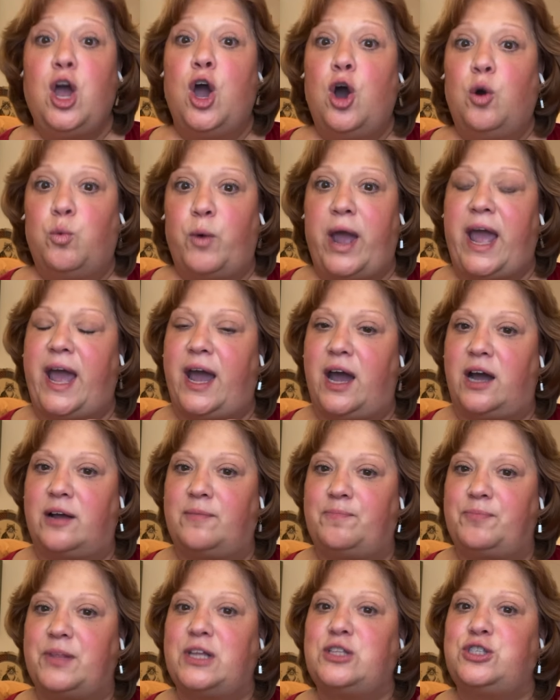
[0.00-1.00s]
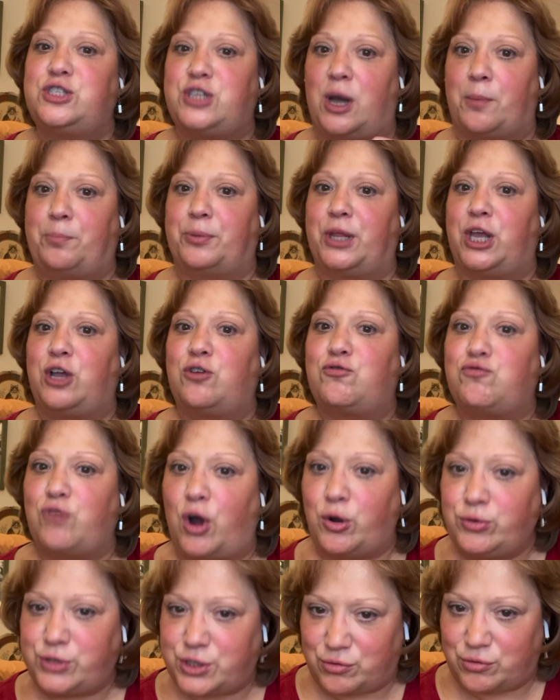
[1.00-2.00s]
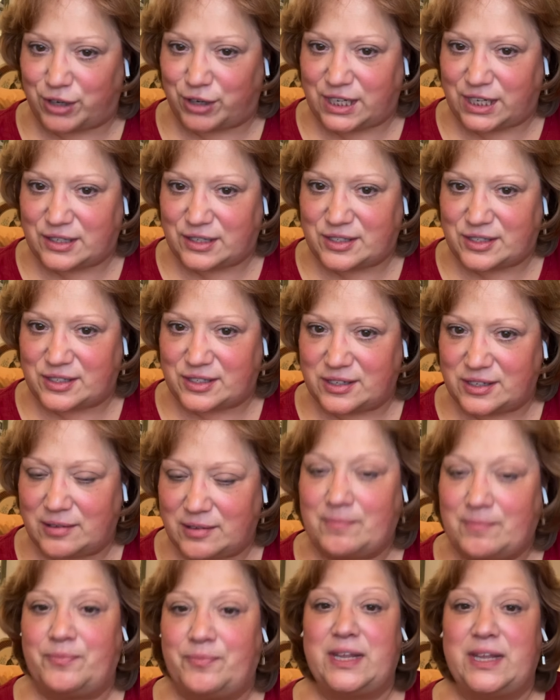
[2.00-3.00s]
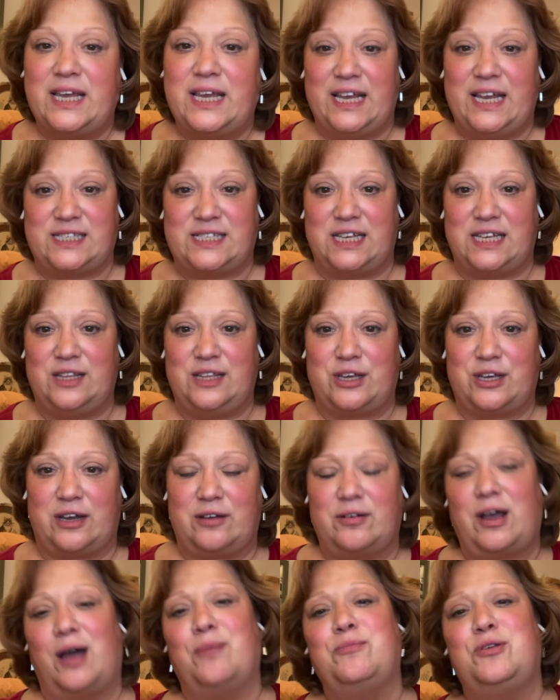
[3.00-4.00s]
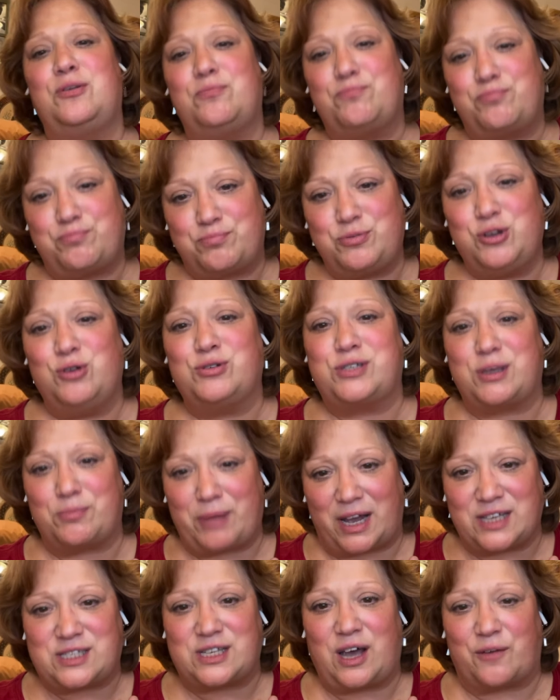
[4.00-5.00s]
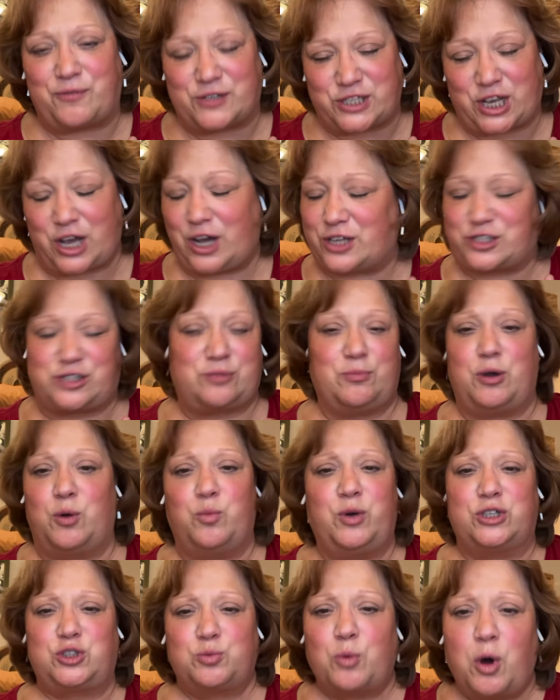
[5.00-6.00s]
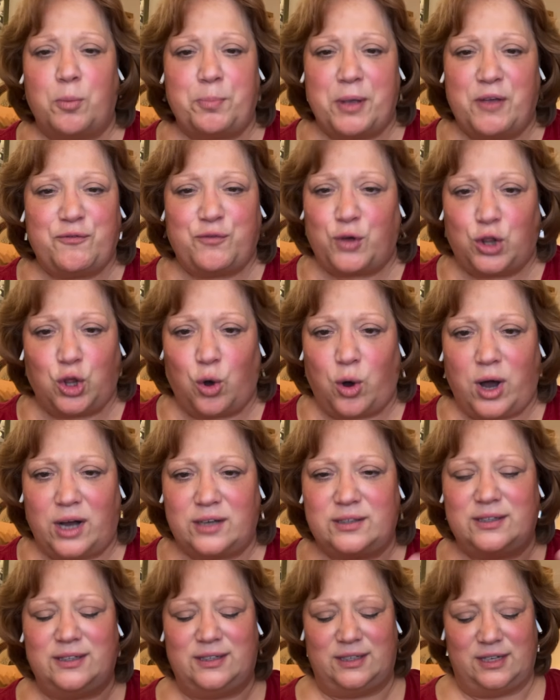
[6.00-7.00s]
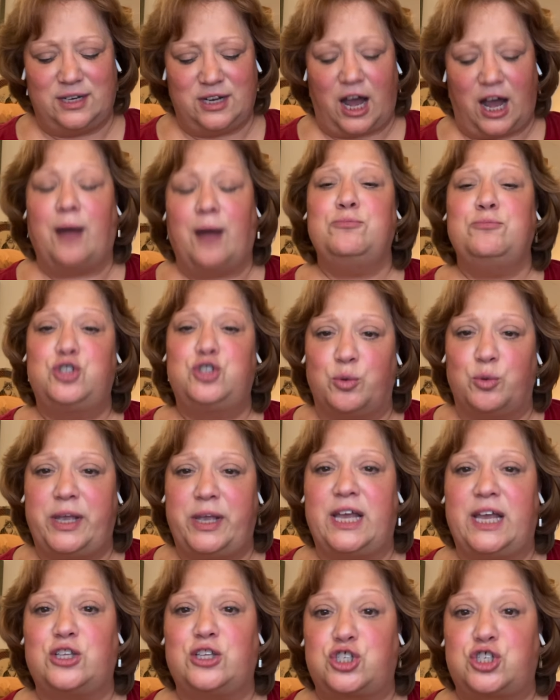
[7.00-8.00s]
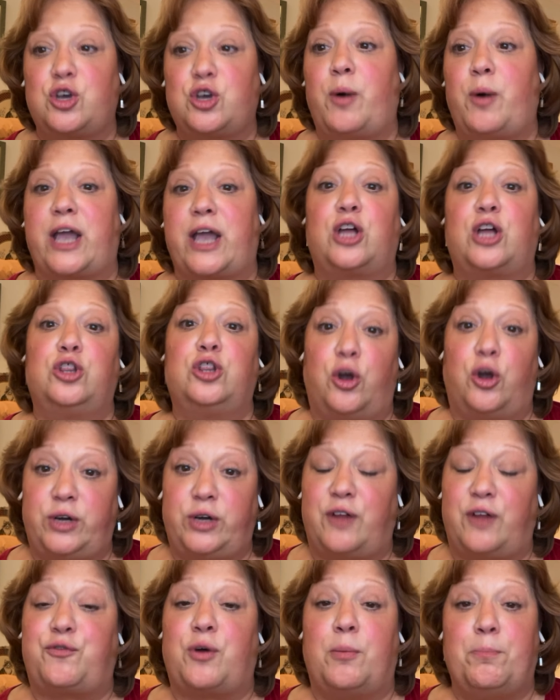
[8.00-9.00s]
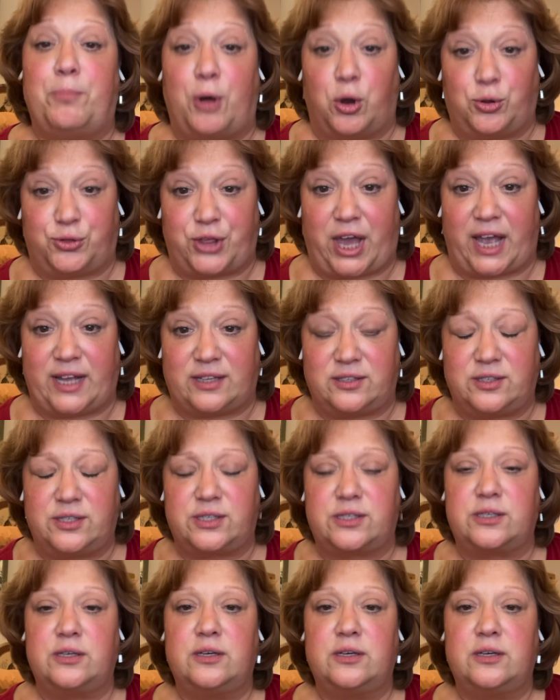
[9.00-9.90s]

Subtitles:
Where Dumpling Groceries, it's either I'm using myself as a customer, which won't be for long. I'm doing it so I can learn it from both ends.